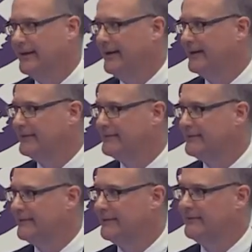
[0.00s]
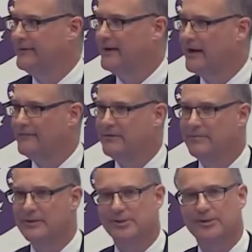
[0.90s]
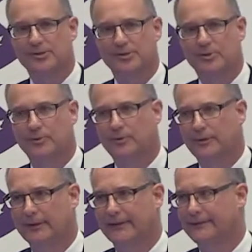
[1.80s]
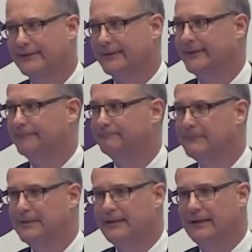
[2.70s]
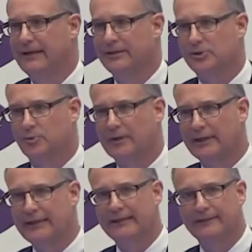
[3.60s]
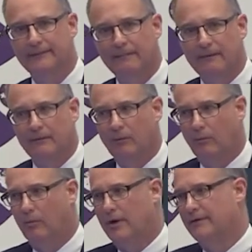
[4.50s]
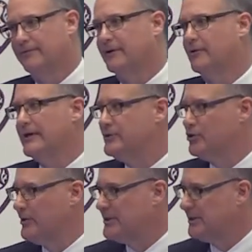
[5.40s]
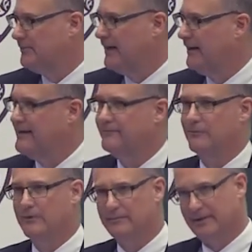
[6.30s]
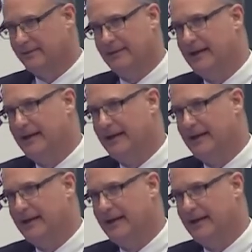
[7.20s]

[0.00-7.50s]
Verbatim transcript: and uh, the Ivy Business School, and um, it's really one of the great joys in my life. And we've been